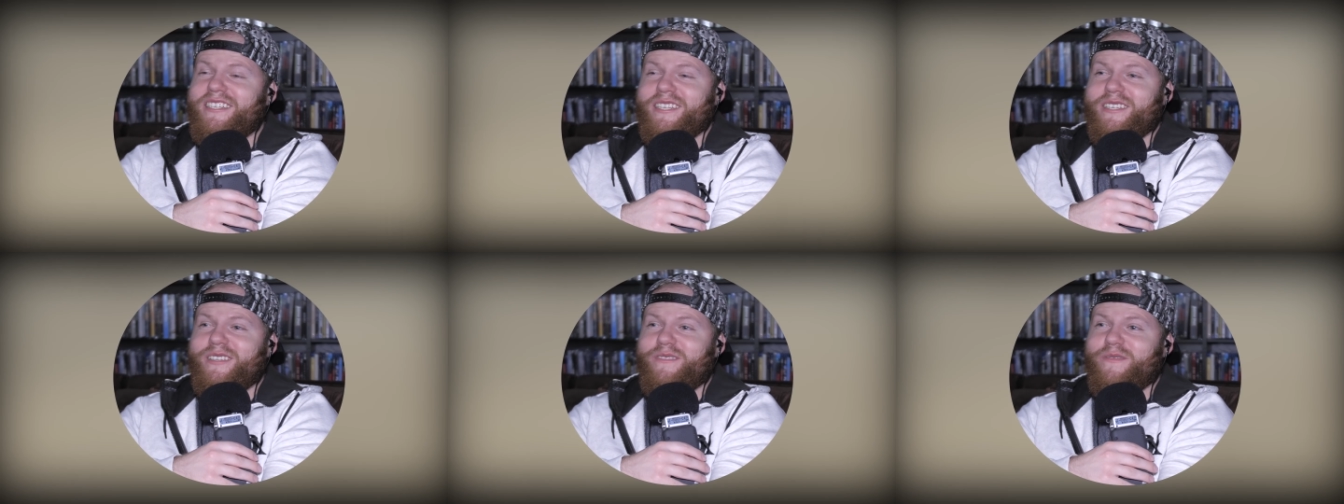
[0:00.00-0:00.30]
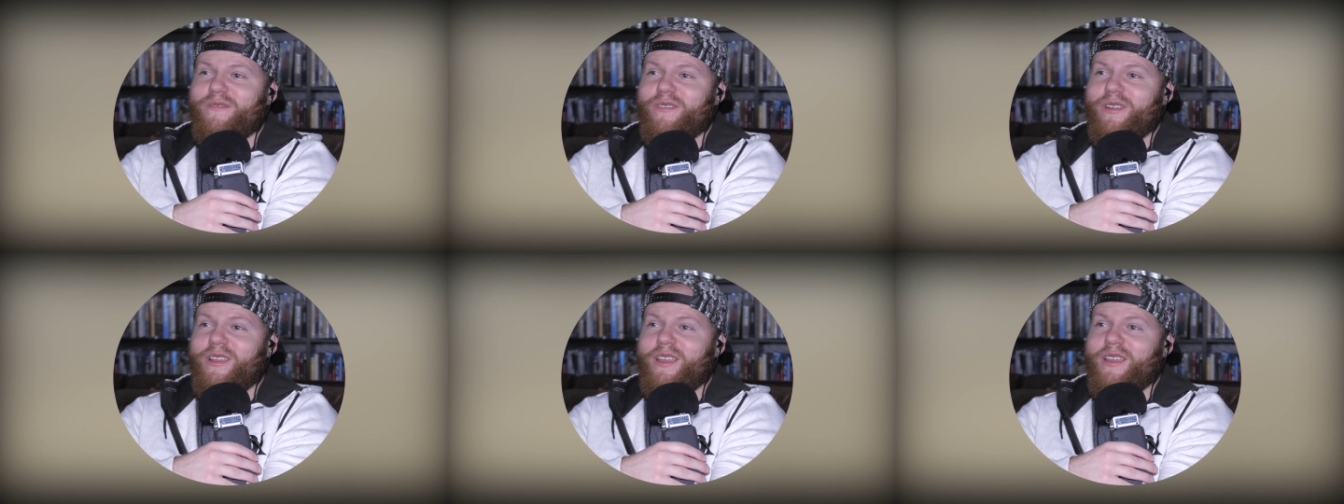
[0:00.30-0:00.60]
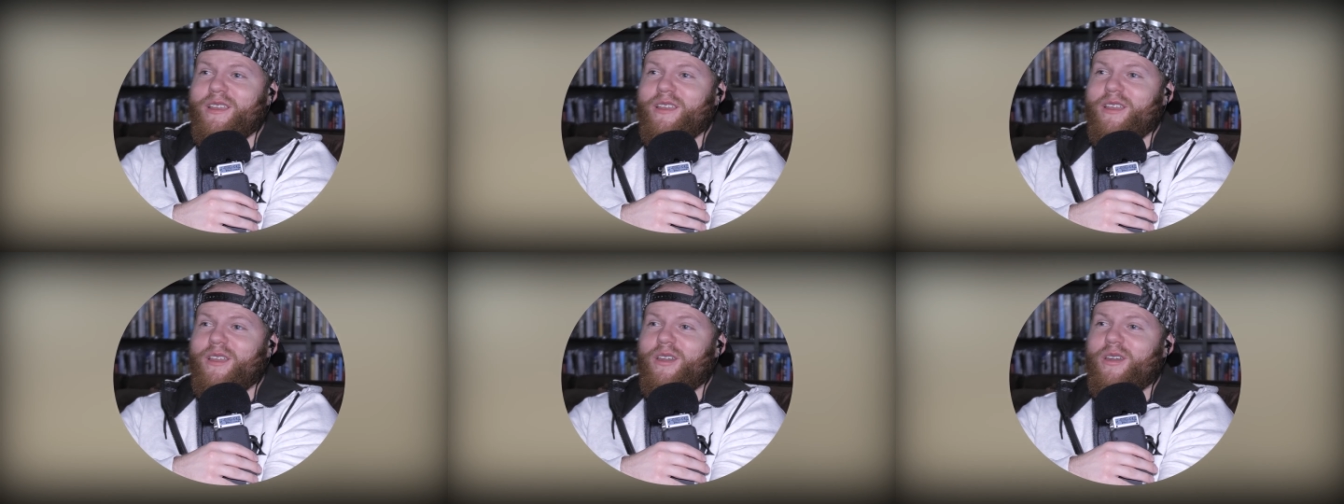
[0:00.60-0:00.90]
Just
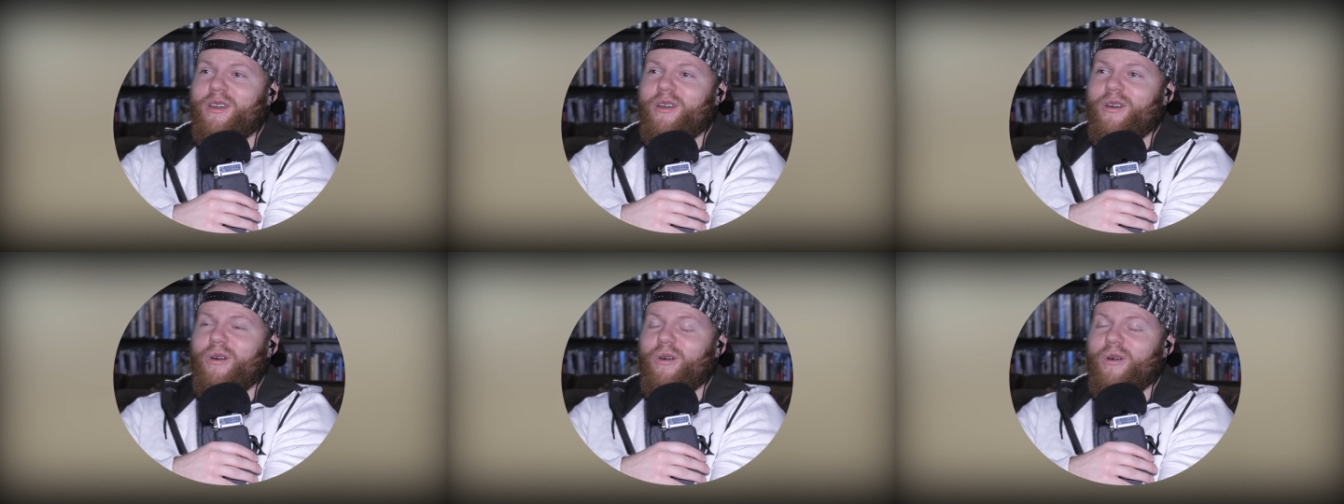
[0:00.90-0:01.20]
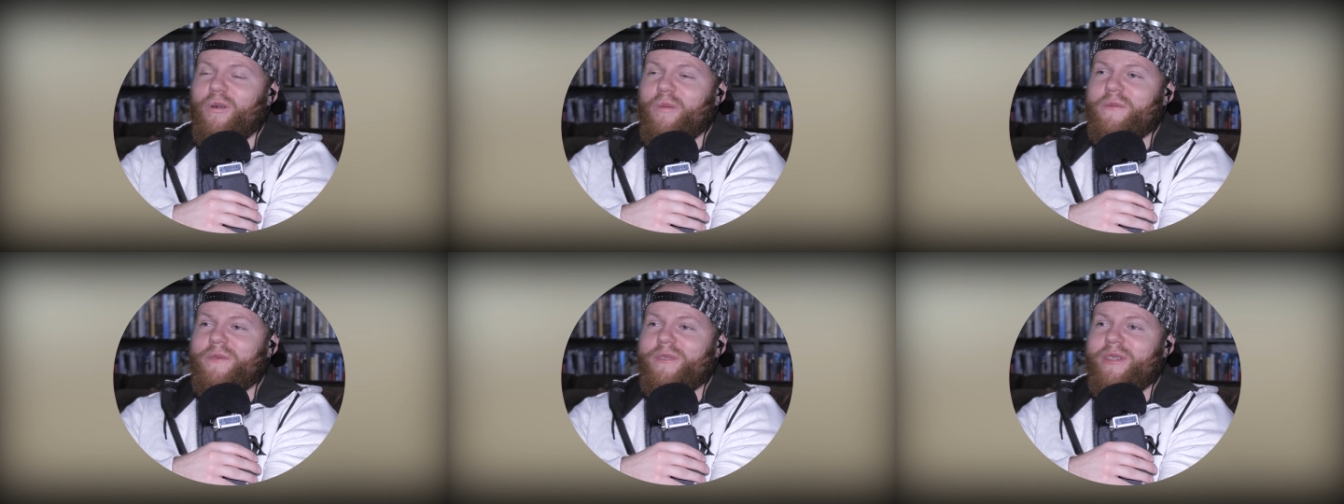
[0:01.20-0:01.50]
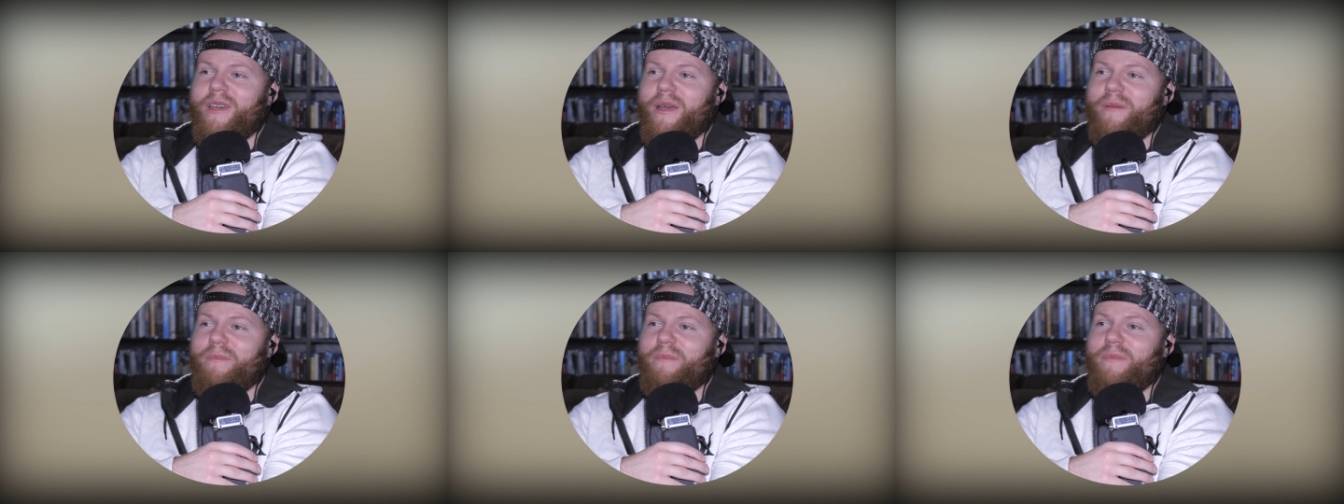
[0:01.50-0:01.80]
freaking gulped
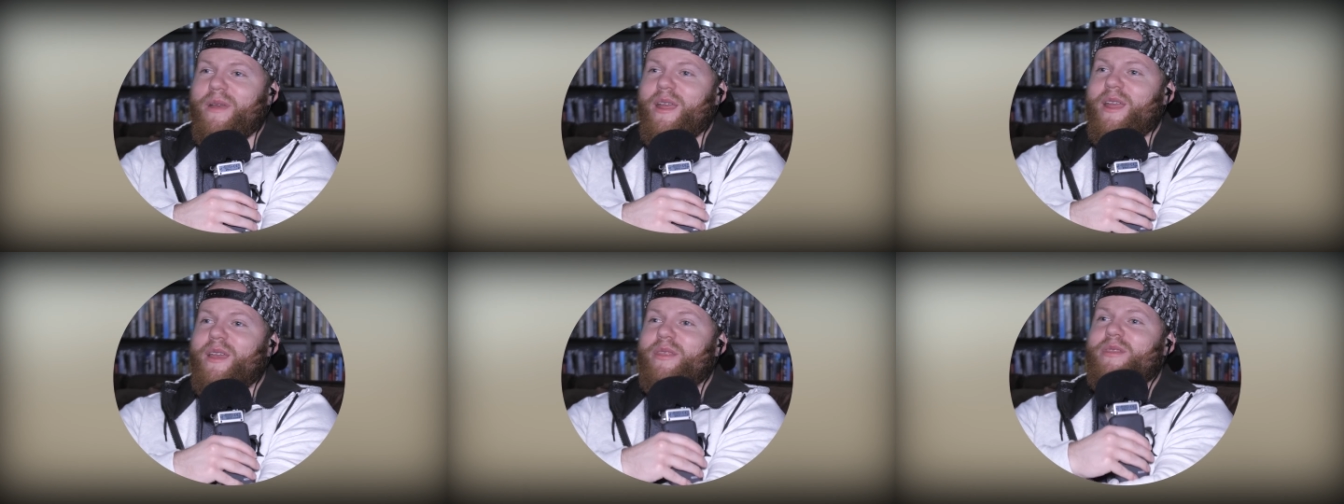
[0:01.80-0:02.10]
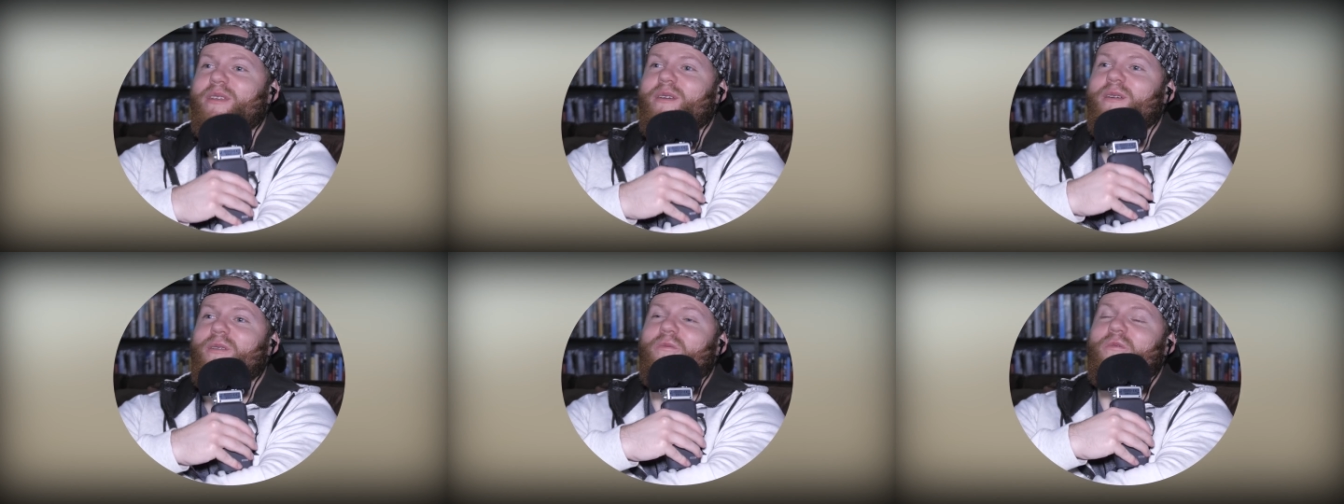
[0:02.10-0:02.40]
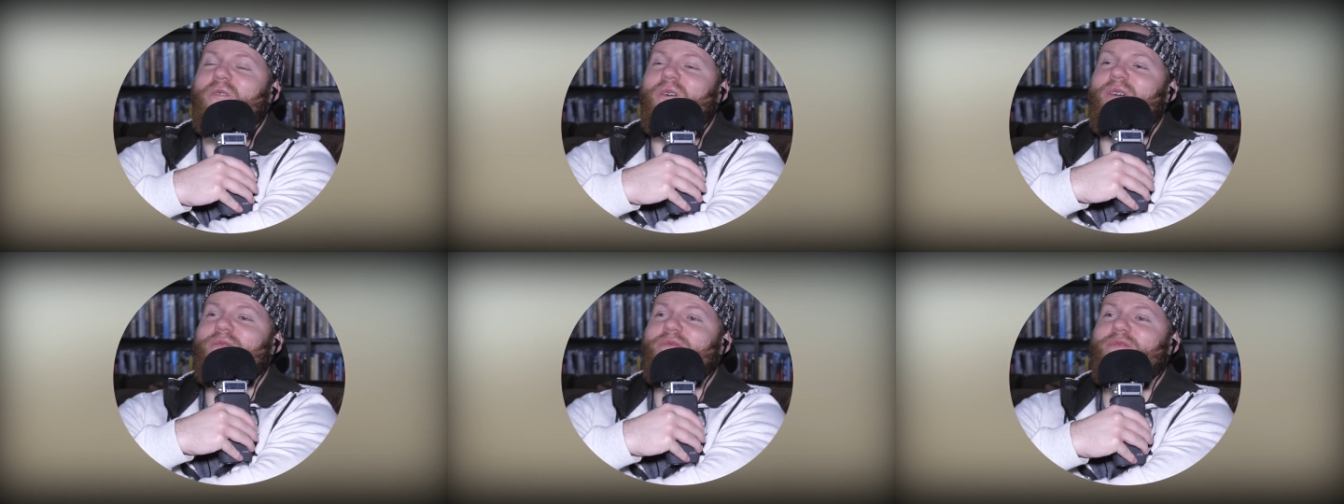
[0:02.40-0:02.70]
that bantha in
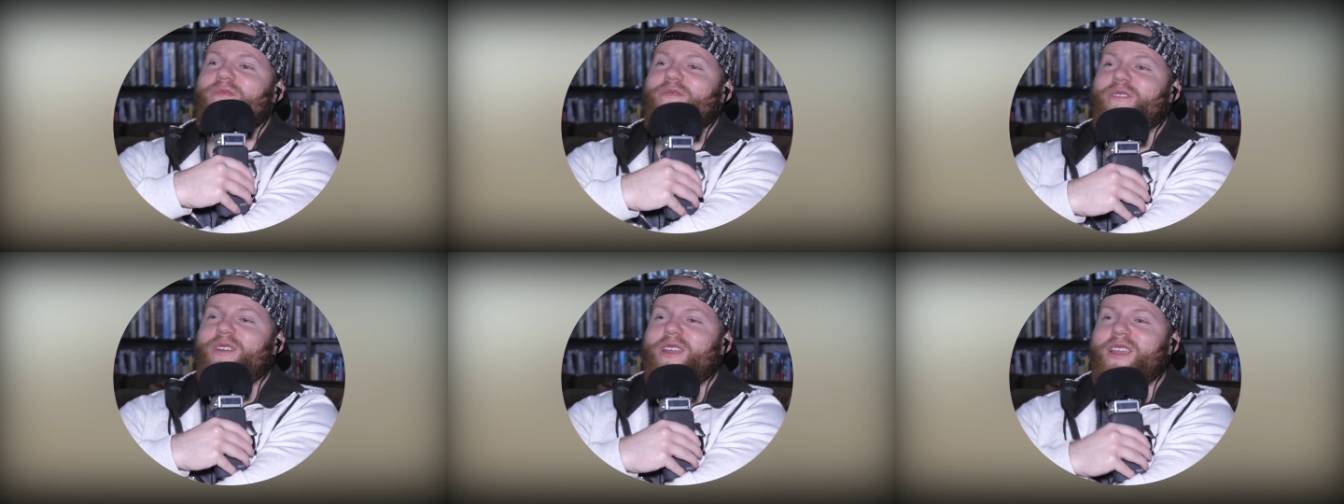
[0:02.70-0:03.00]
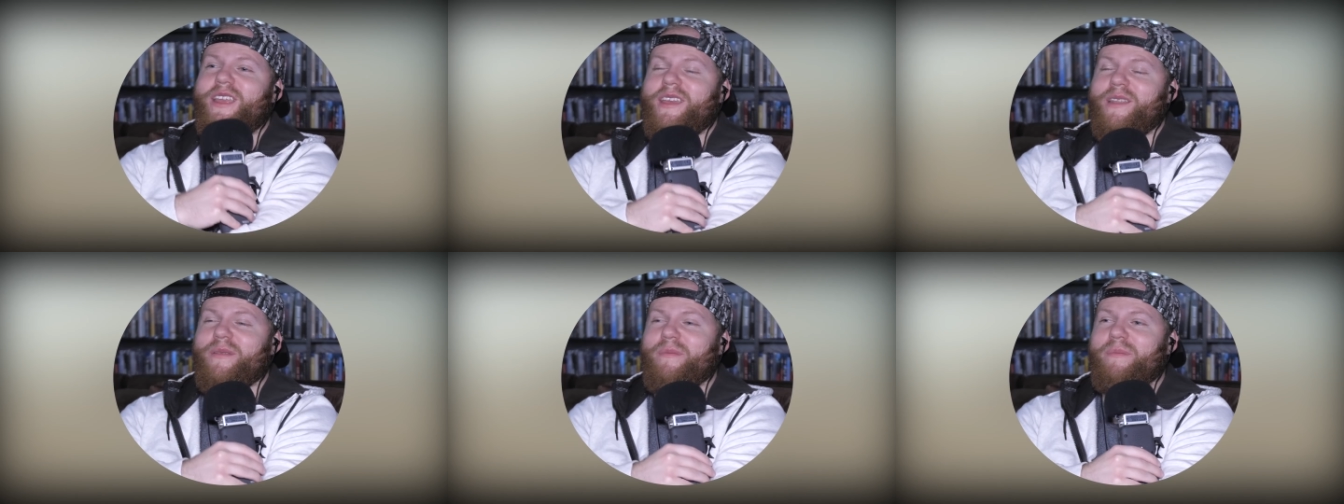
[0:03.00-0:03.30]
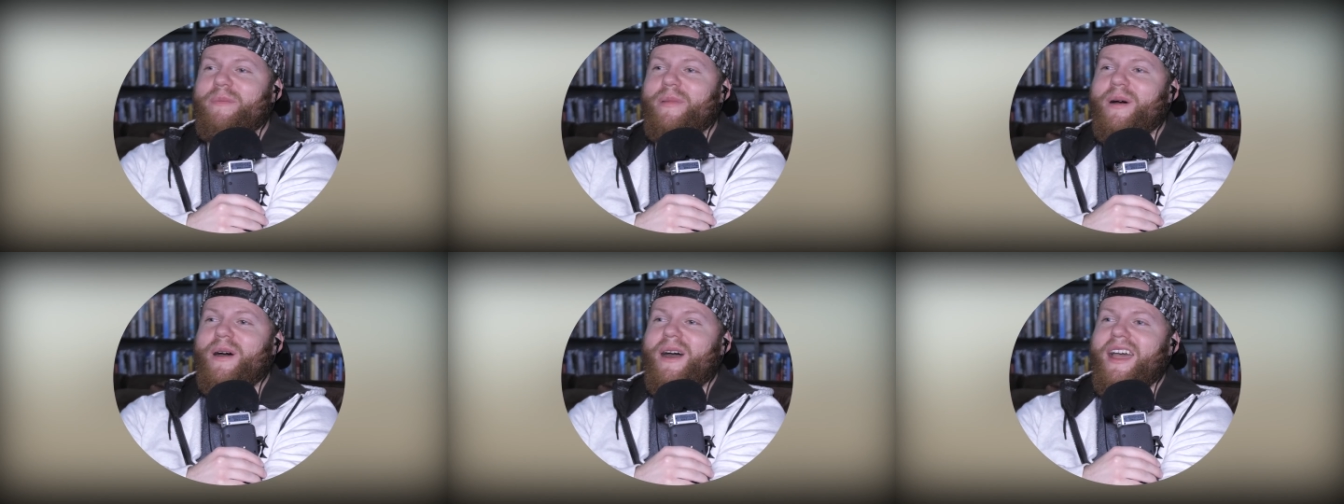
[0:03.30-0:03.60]
one
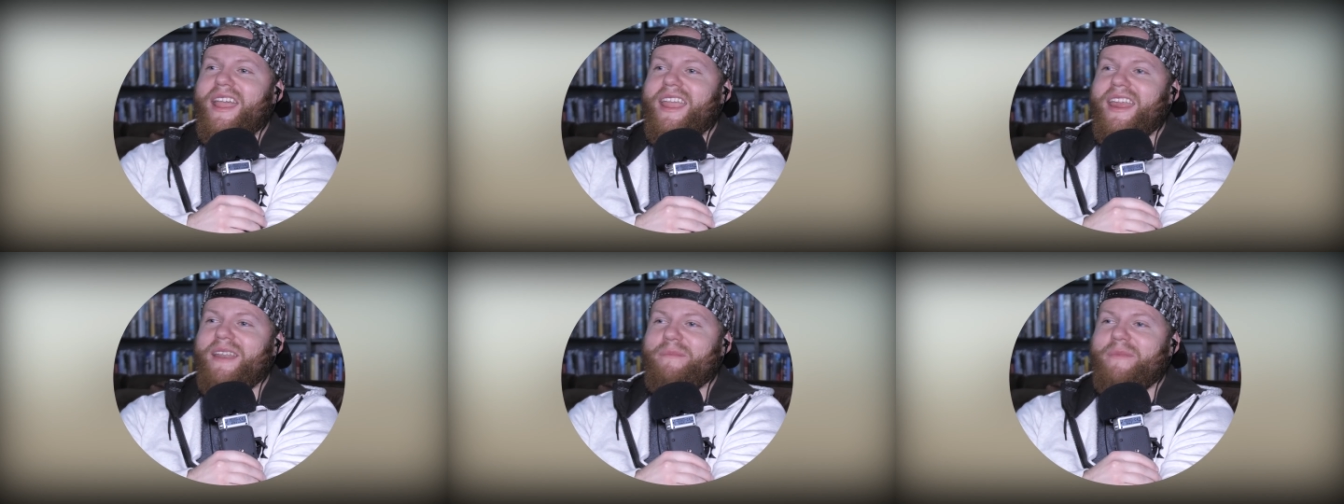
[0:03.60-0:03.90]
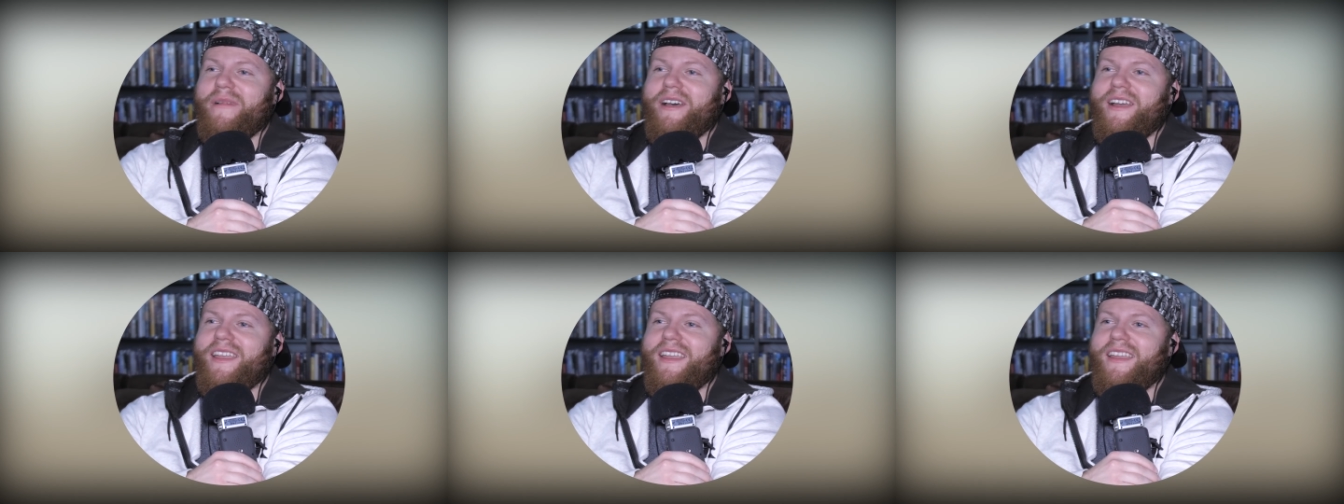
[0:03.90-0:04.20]
freaking bite. My